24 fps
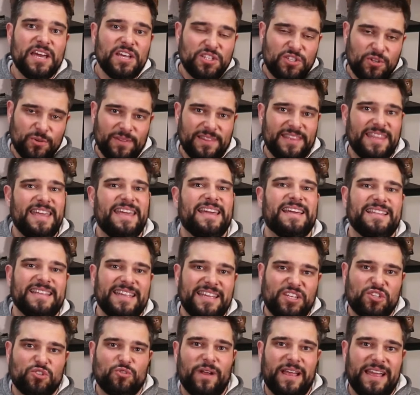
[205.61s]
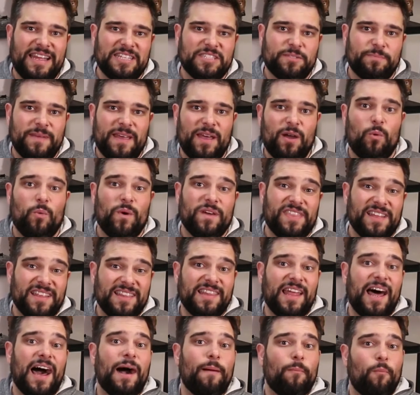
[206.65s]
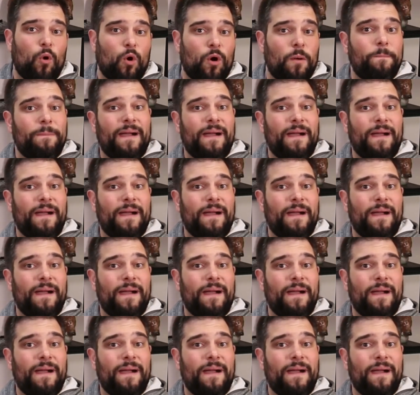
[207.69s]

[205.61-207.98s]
to legally transmit with a lot more